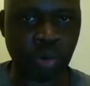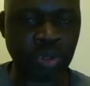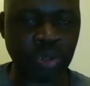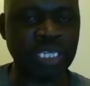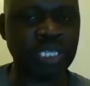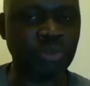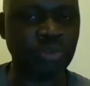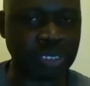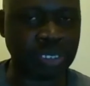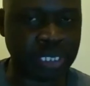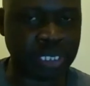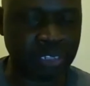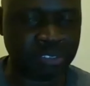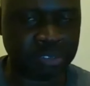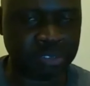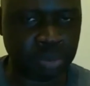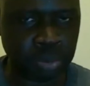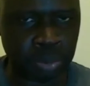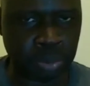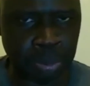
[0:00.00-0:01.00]
recording
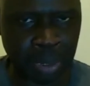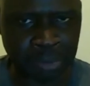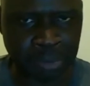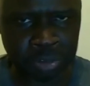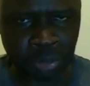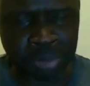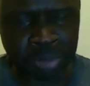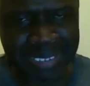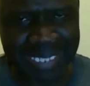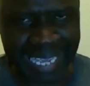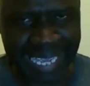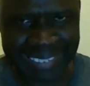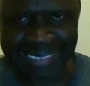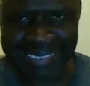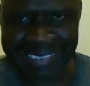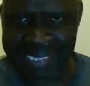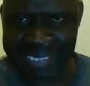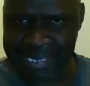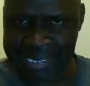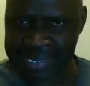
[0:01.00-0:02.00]
yourself performing
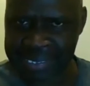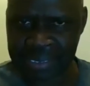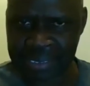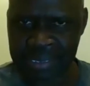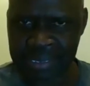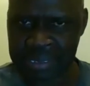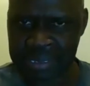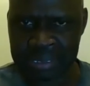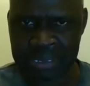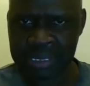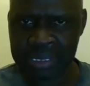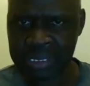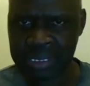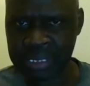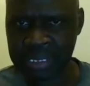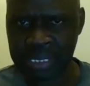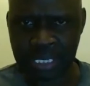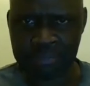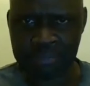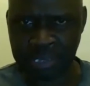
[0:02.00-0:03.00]
antics
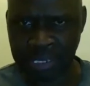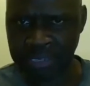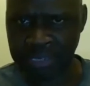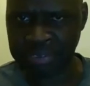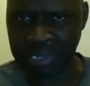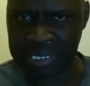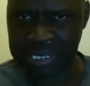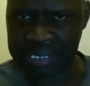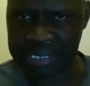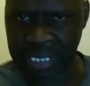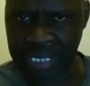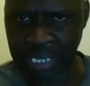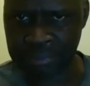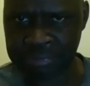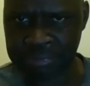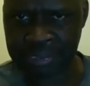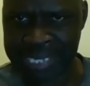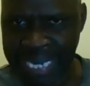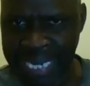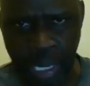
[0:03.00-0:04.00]
and funny
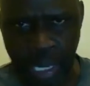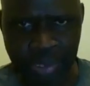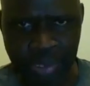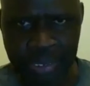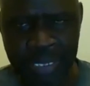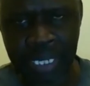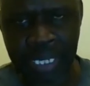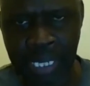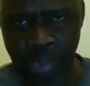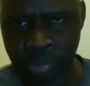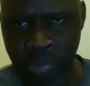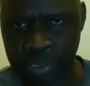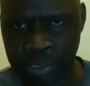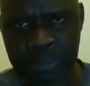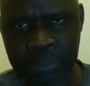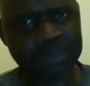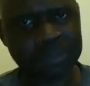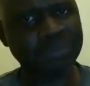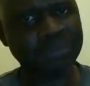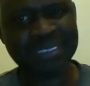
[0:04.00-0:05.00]
stuff, clowning
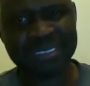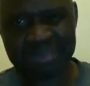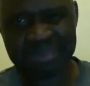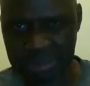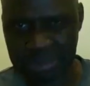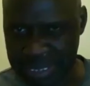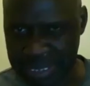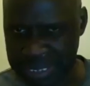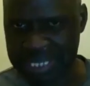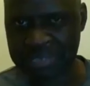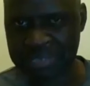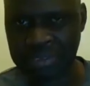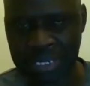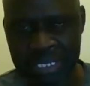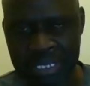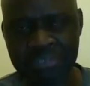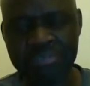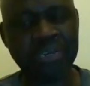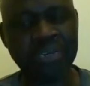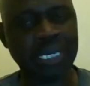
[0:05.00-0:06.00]
around, it is
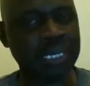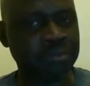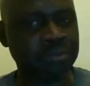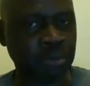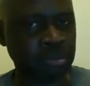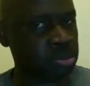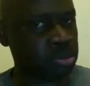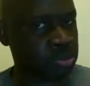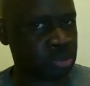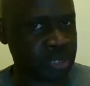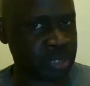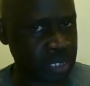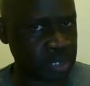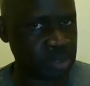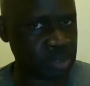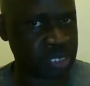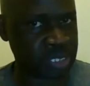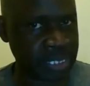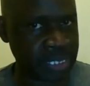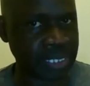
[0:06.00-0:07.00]
very difficult for people to
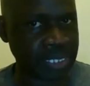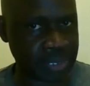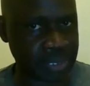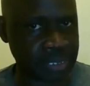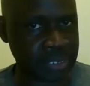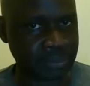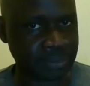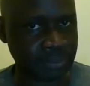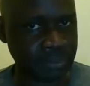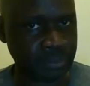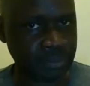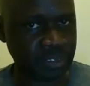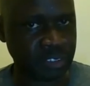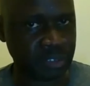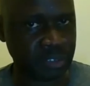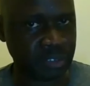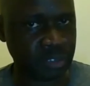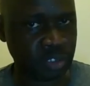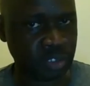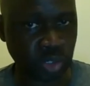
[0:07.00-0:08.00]
take you seriously.
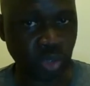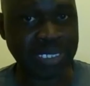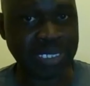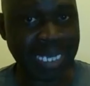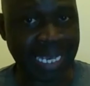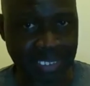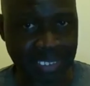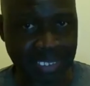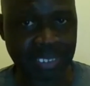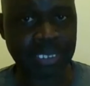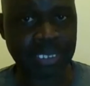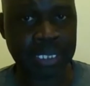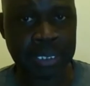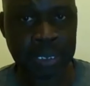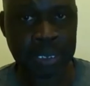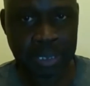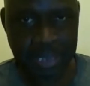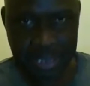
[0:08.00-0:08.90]
So yes.